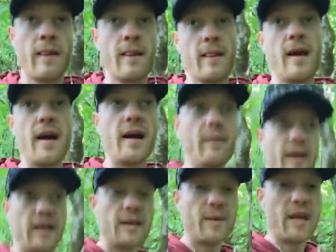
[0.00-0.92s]
I am
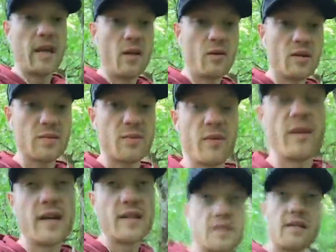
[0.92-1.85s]
at my lowest
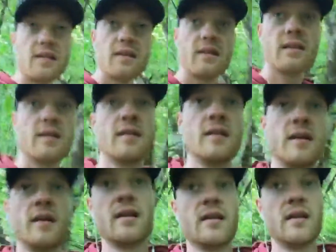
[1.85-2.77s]
point,
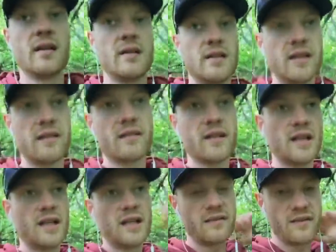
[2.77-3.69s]

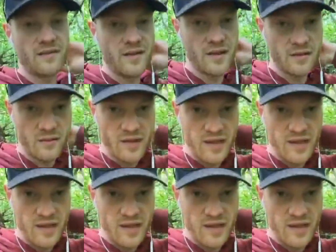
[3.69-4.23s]
literally living for the